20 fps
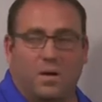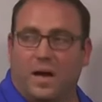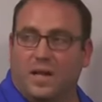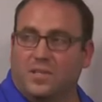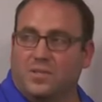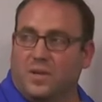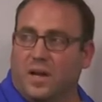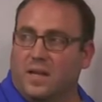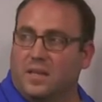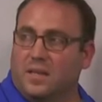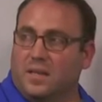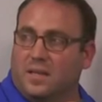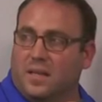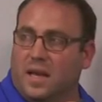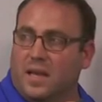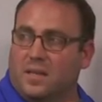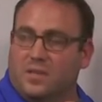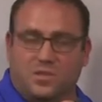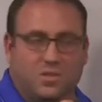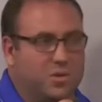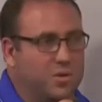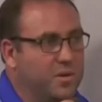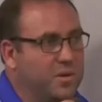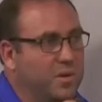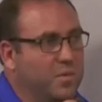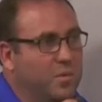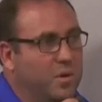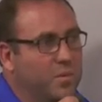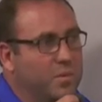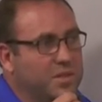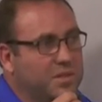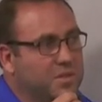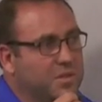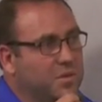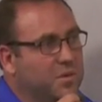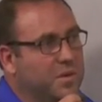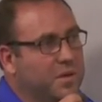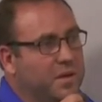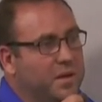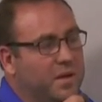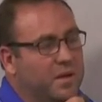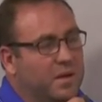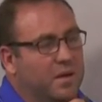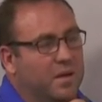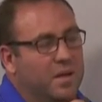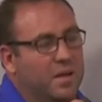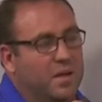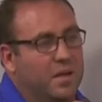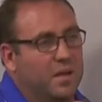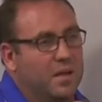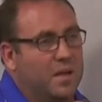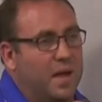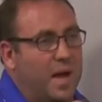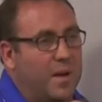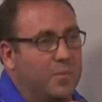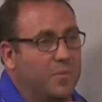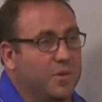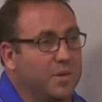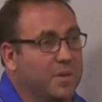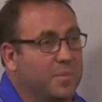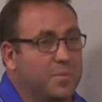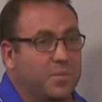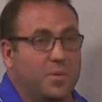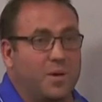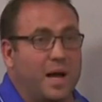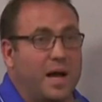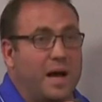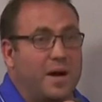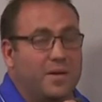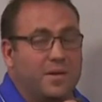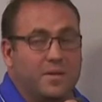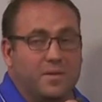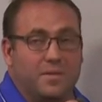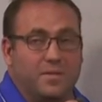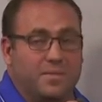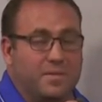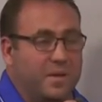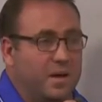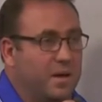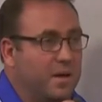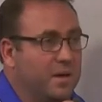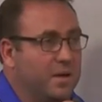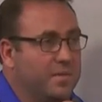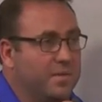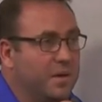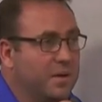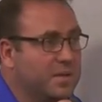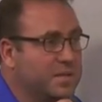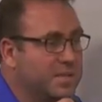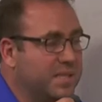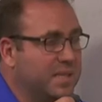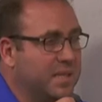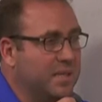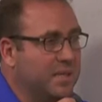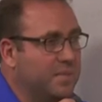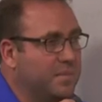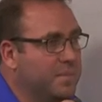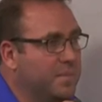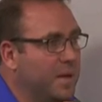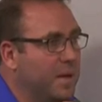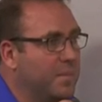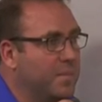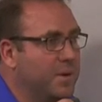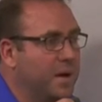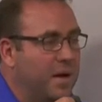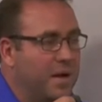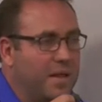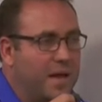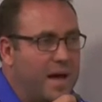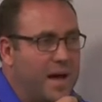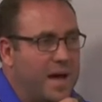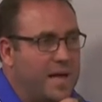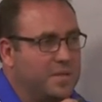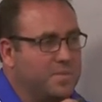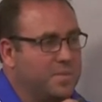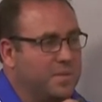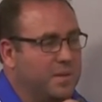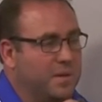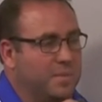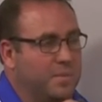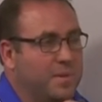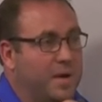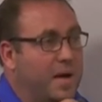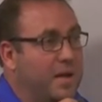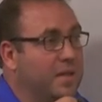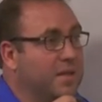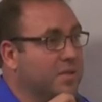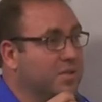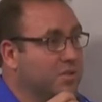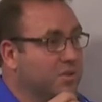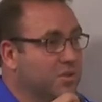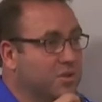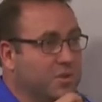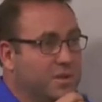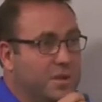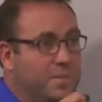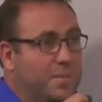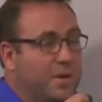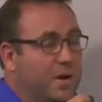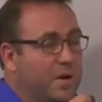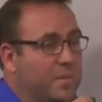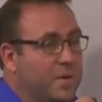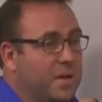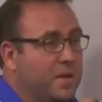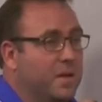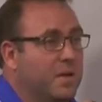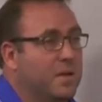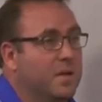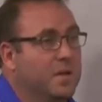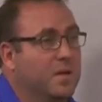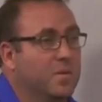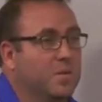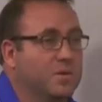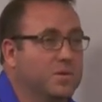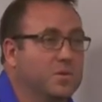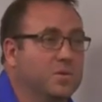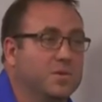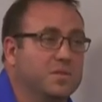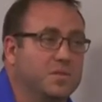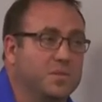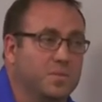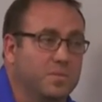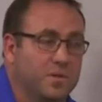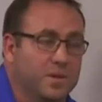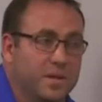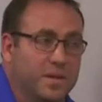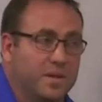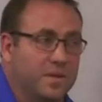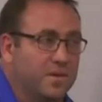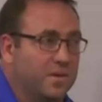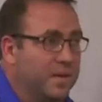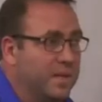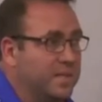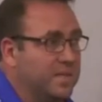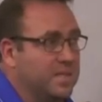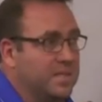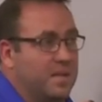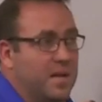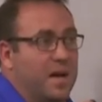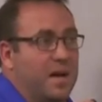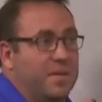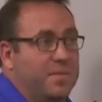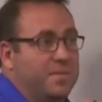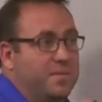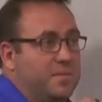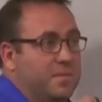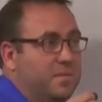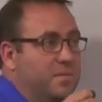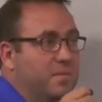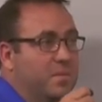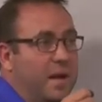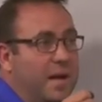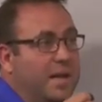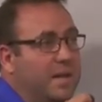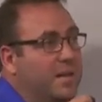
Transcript: I tried to kind of show you what we do here. I'm really proud of our team. I'm proud of the hospital. I'm proud of the surgery department. We're doing some really great stuff right